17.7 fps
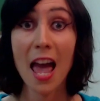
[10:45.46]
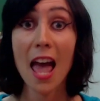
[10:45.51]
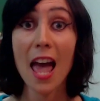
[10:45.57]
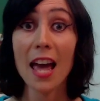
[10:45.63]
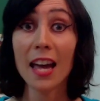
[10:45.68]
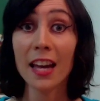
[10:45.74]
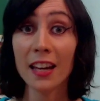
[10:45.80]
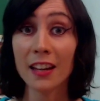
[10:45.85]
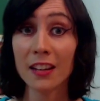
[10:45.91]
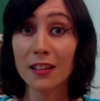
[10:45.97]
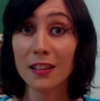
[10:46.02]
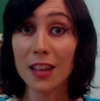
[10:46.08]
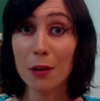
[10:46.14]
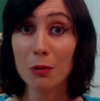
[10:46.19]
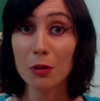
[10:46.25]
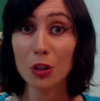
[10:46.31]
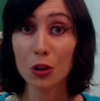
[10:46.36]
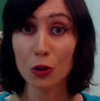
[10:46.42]
and they
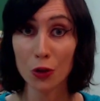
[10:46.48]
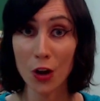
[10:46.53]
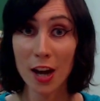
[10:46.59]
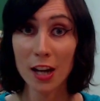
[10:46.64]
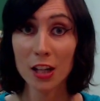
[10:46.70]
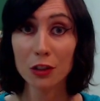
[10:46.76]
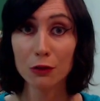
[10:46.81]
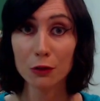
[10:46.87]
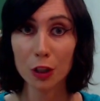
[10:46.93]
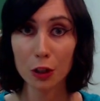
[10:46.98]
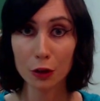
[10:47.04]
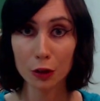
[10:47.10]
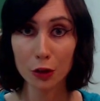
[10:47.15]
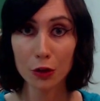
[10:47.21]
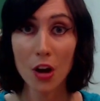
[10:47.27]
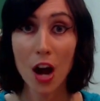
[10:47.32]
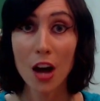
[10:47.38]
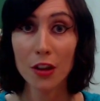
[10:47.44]
were trying to
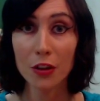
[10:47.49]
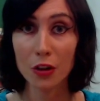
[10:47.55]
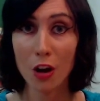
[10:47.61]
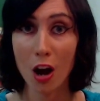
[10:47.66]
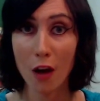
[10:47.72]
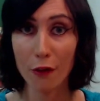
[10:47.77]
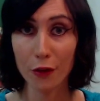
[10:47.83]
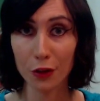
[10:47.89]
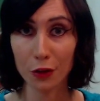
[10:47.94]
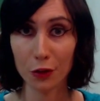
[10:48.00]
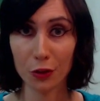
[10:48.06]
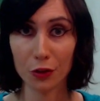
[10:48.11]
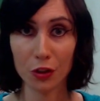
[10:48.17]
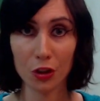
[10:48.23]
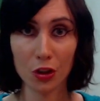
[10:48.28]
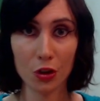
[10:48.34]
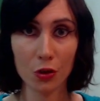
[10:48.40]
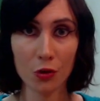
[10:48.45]
recruit other officers
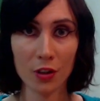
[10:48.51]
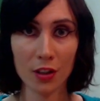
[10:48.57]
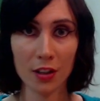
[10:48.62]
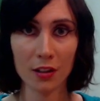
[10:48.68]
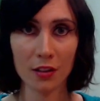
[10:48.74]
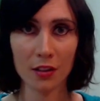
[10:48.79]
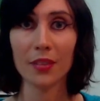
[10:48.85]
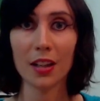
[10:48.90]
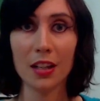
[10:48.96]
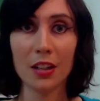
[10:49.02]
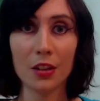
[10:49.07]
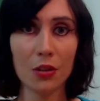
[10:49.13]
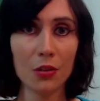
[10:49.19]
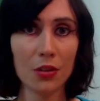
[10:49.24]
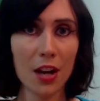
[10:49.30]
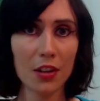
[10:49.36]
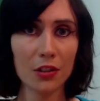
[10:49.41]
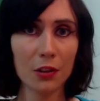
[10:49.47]
to join. In
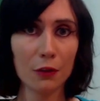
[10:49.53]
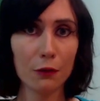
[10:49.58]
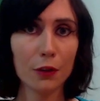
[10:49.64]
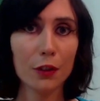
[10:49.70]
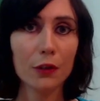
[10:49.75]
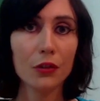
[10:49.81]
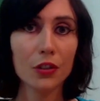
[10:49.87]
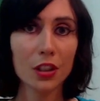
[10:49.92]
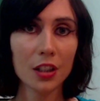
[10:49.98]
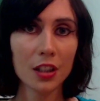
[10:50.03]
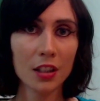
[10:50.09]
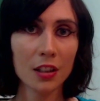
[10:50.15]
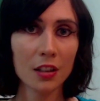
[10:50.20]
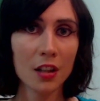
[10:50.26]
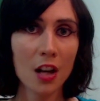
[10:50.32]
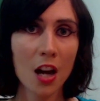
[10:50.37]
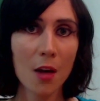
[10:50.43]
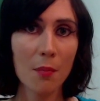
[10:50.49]

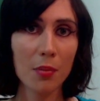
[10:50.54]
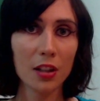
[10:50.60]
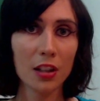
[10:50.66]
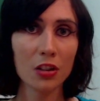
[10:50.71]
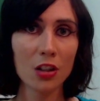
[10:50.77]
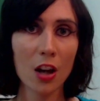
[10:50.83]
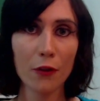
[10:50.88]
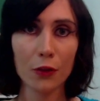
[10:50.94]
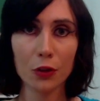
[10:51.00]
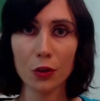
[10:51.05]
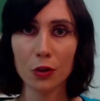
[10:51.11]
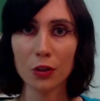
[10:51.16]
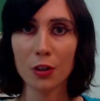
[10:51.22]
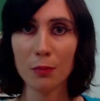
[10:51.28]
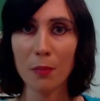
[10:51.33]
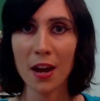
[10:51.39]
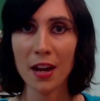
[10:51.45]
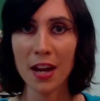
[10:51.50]
2015, police officers
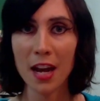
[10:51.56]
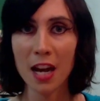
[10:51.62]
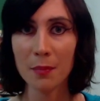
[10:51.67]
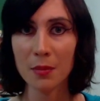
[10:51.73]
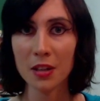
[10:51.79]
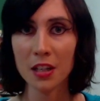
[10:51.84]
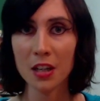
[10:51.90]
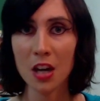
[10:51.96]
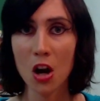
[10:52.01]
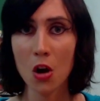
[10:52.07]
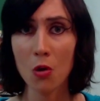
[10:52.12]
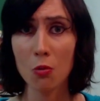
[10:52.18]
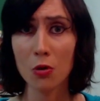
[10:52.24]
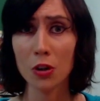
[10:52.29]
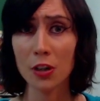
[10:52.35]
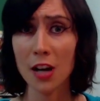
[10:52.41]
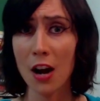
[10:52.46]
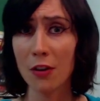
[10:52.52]
in Miami
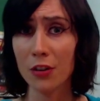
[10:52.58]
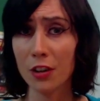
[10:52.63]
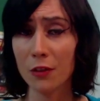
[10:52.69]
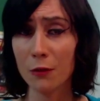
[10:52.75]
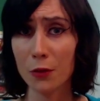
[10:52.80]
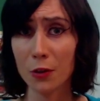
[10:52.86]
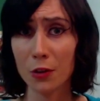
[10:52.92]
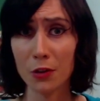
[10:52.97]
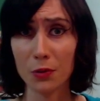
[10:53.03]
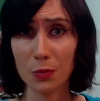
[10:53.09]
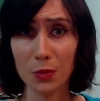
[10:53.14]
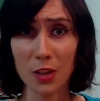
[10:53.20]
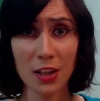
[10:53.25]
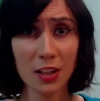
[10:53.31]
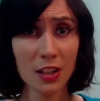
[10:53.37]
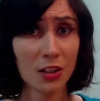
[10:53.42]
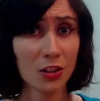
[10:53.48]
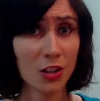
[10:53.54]
were outed for
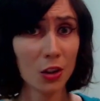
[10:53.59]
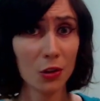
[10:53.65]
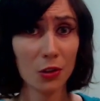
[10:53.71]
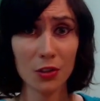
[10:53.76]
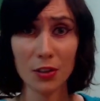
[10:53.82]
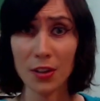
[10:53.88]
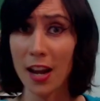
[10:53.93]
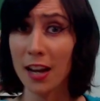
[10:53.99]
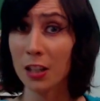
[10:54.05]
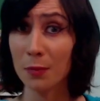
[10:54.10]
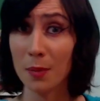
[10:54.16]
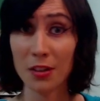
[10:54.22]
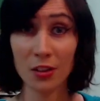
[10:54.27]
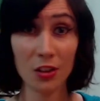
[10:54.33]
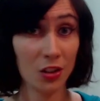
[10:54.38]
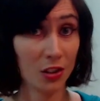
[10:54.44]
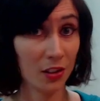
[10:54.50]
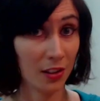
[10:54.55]
sending each other text
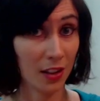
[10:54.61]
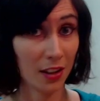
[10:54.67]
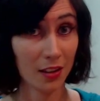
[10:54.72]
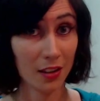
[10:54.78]
messages like